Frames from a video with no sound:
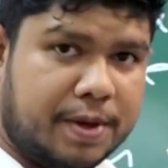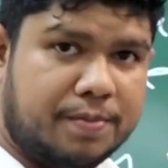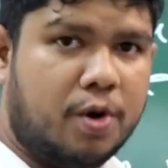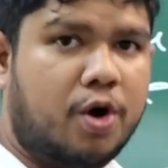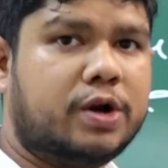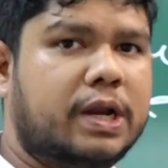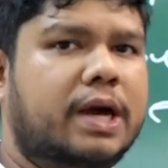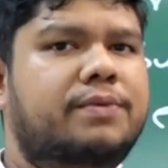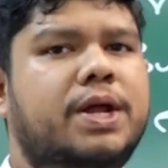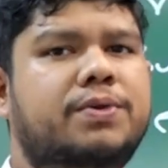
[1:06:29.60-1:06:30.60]
be more
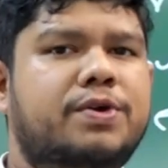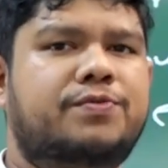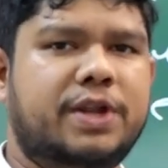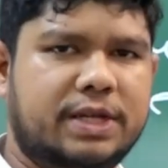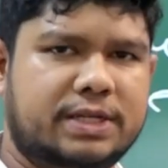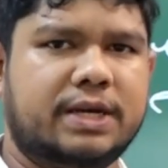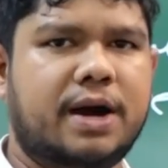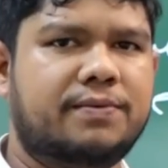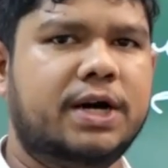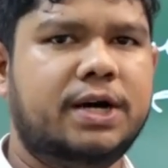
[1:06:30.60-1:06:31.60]
clear when we finishing
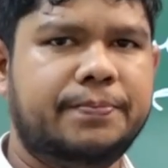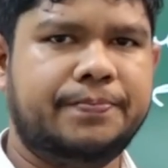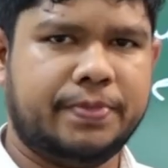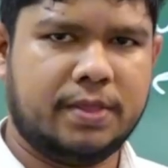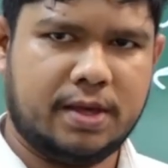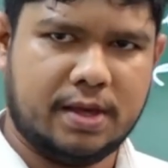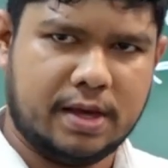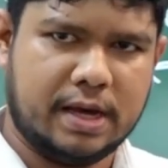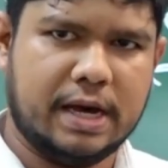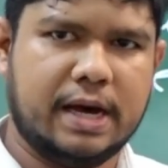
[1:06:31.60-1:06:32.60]
our
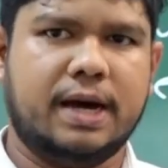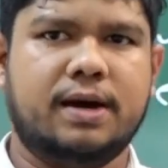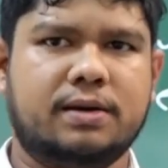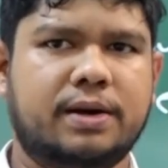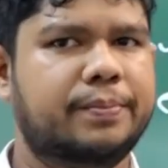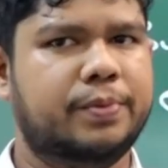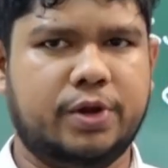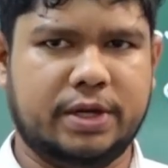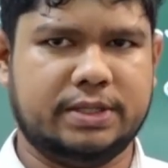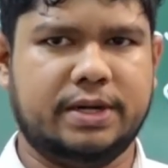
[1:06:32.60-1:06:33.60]

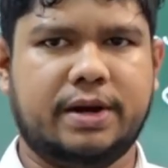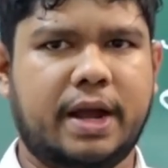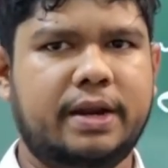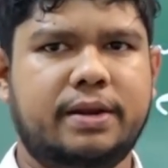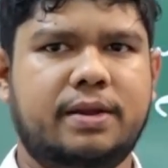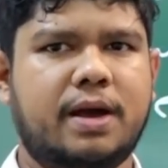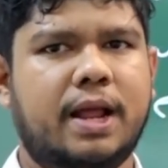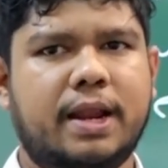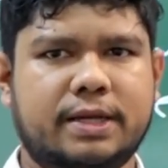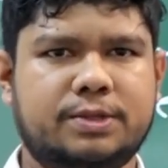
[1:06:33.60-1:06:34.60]
computation, right?
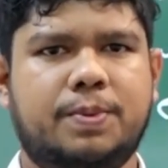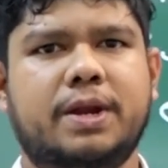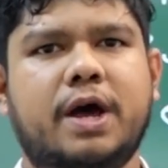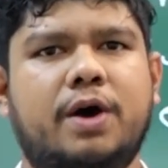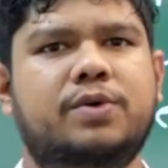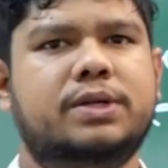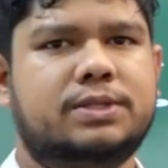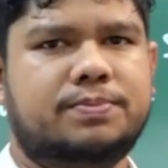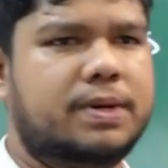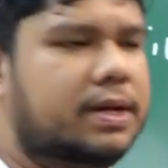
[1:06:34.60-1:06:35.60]
I'll explain how
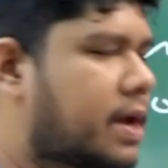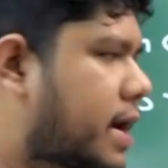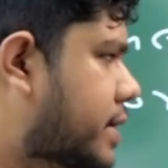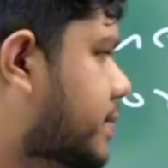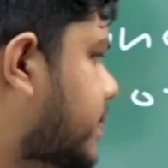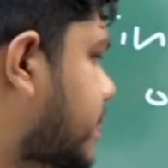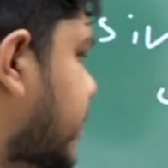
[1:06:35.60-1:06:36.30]
it's been done.